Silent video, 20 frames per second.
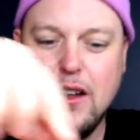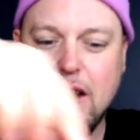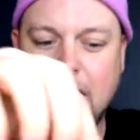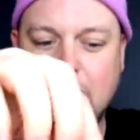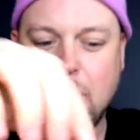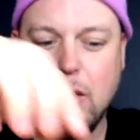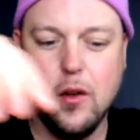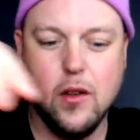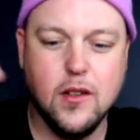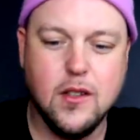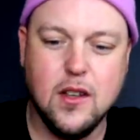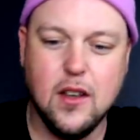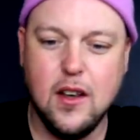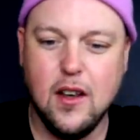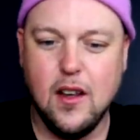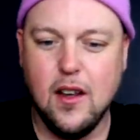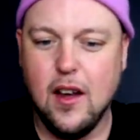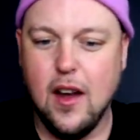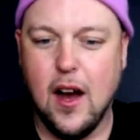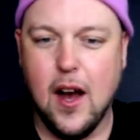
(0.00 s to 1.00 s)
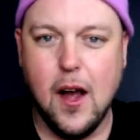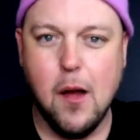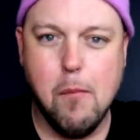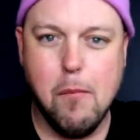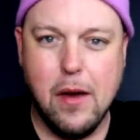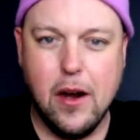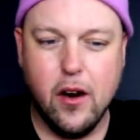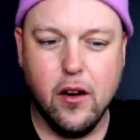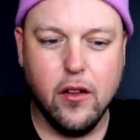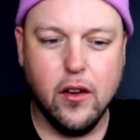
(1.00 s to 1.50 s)
It was, I'm
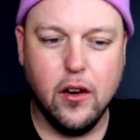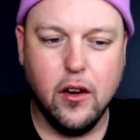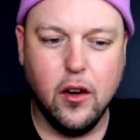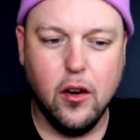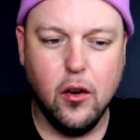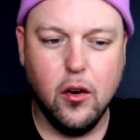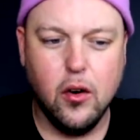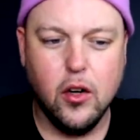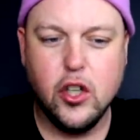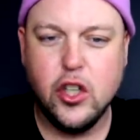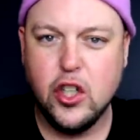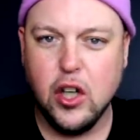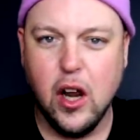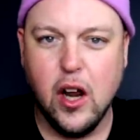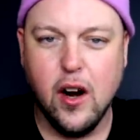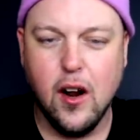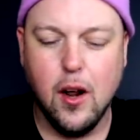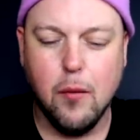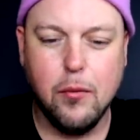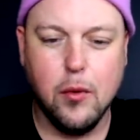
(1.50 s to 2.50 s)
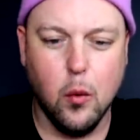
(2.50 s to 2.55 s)
better than you. Shut up.